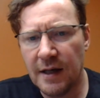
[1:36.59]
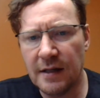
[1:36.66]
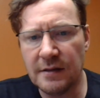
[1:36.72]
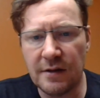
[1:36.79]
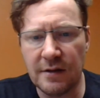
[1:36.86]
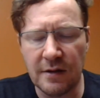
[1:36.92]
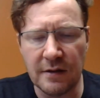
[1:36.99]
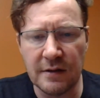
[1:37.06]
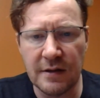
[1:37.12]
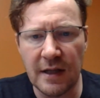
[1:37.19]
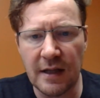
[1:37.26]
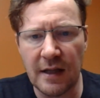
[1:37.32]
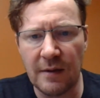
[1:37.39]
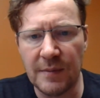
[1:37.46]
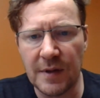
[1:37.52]
And the third
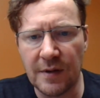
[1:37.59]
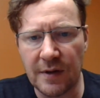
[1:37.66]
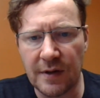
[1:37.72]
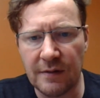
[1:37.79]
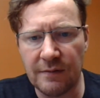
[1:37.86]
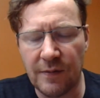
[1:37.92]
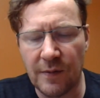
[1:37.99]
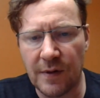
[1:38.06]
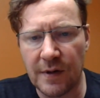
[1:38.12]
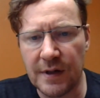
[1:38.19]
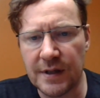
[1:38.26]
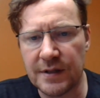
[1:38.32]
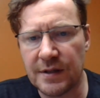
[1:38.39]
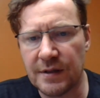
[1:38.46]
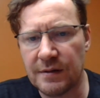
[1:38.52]
thing I'll be looking for
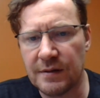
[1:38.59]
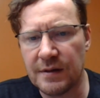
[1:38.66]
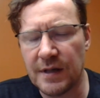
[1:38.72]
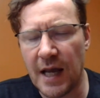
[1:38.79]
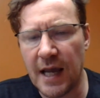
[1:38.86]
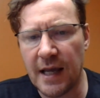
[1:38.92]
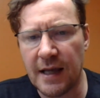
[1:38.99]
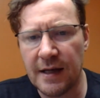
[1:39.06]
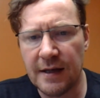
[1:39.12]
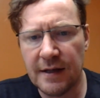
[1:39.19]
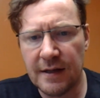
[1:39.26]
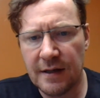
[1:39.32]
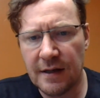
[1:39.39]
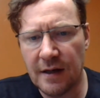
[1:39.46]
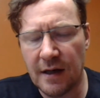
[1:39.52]
is to take
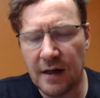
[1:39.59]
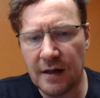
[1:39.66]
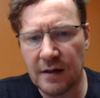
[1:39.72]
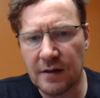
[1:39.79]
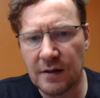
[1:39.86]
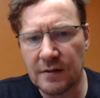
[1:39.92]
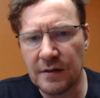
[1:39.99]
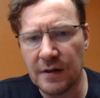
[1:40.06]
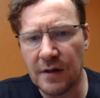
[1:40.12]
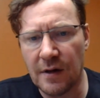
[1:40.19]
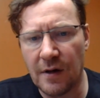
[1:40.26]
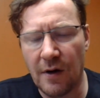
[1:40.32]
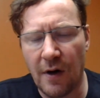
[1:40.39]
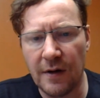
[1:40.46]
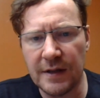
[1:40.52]

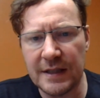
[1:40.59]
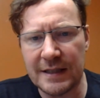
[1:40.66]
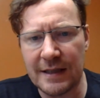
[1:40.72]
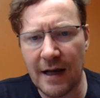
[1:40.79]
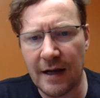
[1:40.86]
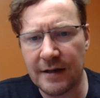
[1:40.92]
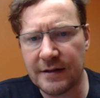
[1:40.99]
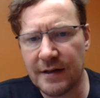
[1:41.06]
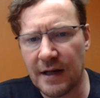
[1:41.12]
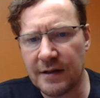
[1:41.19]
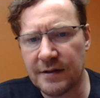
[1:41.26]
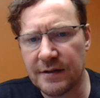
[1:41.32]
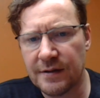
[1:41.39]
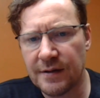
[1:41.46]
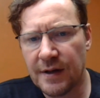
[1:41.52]
all these
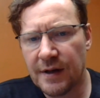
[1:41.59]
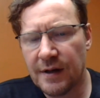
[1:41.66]
excess